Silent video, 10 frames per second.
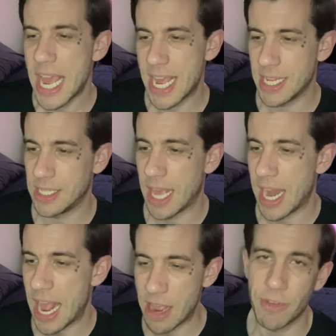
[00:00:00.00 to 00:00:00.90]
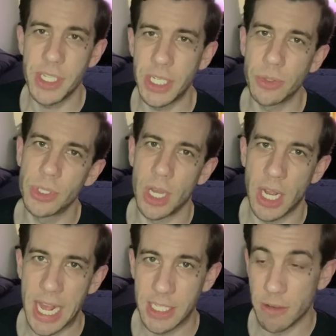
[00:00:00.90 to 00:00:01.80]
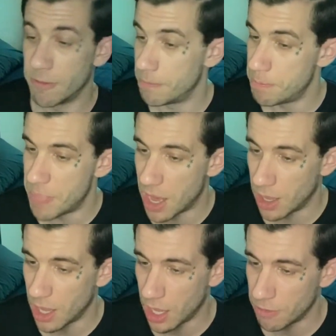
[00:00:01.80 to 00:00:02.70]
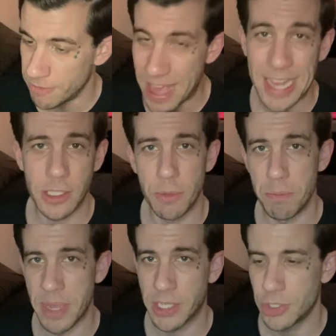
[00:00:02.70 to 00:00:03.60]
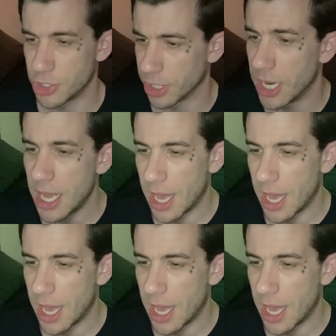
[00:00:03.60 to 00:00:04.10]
is that every single song has a vast mixture.